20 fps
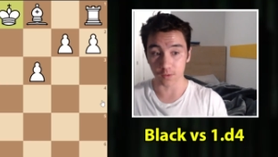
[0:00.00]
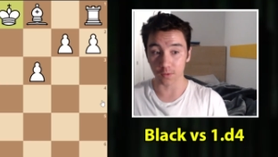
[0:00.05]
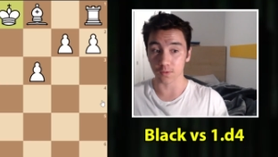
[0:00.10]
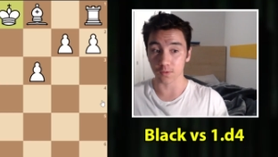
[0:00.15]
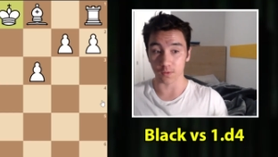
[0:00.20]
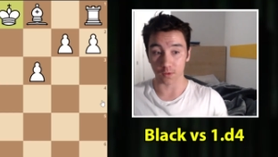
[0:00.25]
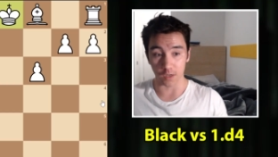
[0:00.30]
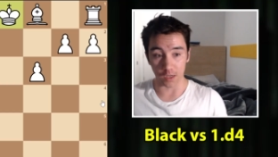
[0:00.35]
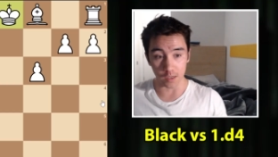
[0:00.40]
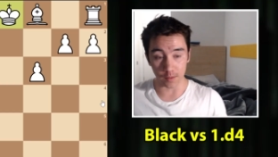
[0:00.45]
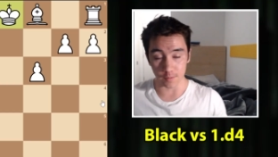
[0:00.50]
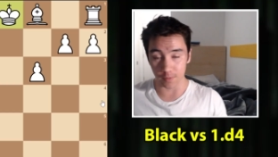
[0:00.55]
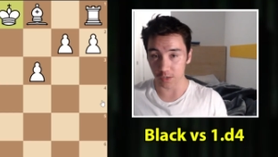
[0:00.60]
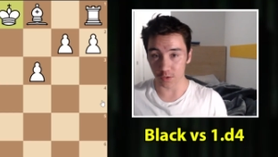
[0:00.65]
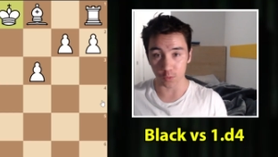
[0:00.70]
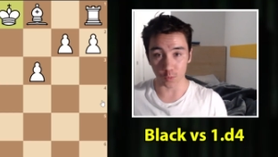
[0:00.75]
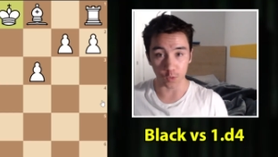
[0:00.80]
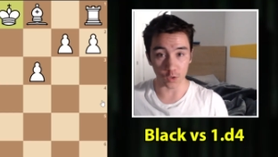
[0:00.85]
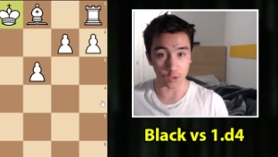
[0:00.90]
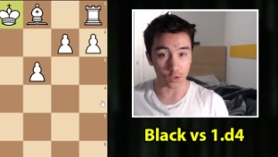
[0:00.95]
is lame, I
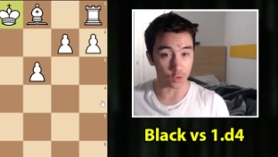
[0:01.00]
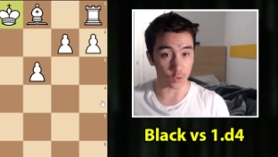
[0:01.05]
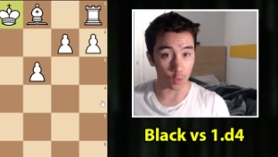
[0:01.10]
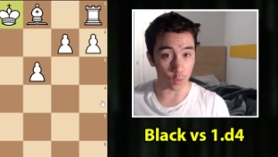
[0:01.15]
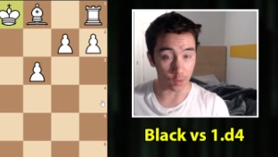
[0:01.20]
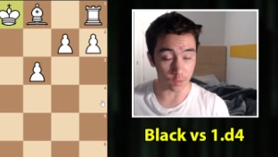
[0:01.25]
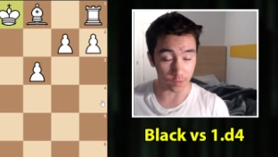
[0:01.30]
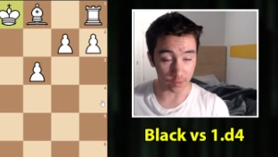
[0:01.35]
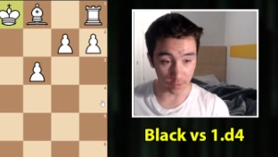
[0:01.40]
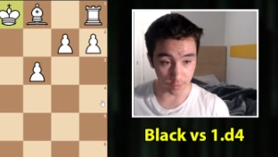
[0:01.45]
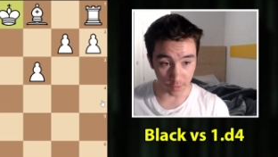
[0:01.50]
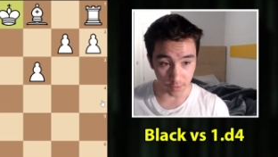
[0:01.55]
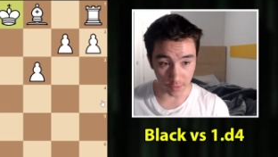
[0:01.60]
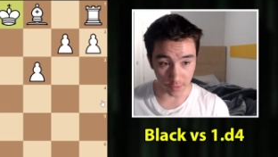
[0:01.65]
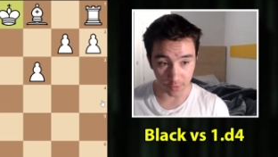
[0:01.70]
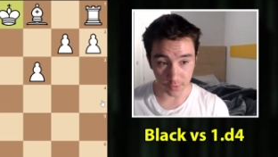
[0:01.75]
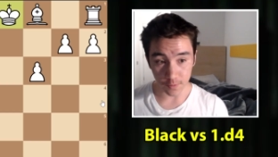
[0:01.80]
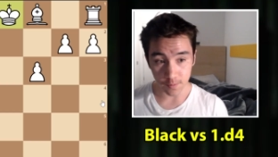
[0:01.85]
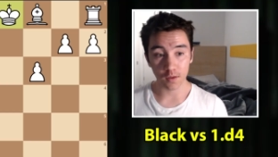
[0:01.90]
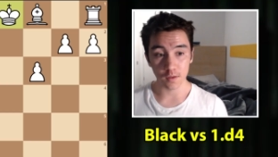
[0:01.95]
don't want to go into this,